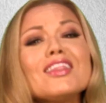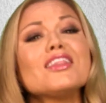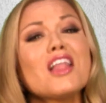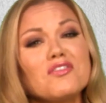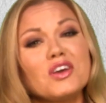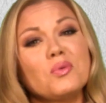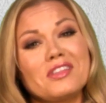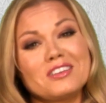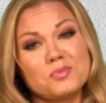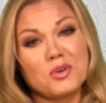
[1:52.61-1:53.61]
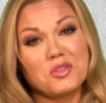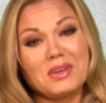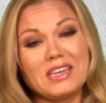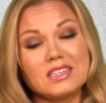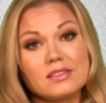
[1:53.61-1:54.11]
I love it when they
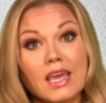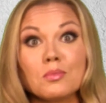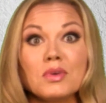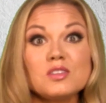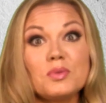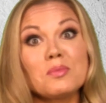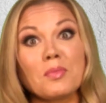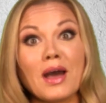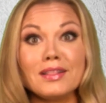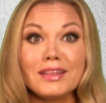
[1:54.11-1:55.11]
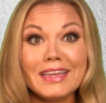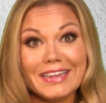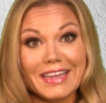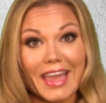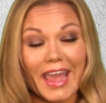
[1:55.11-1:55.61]
spill the beans, and it must be my
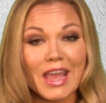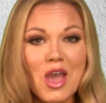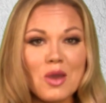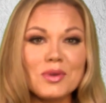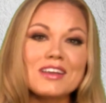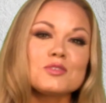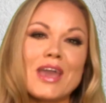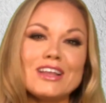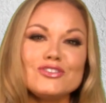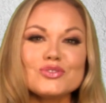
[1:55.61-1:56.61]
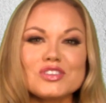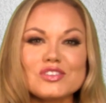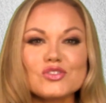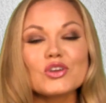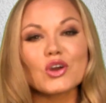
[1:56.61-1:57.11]
lucky day because
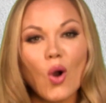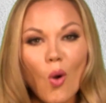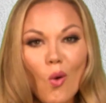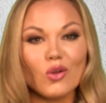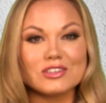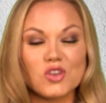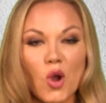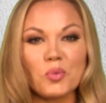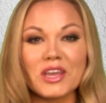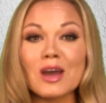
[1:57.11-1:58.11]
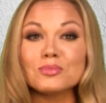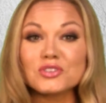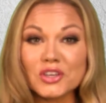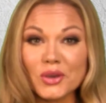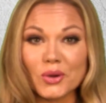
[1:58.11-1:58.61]
Pedro's sister Nicole is opening up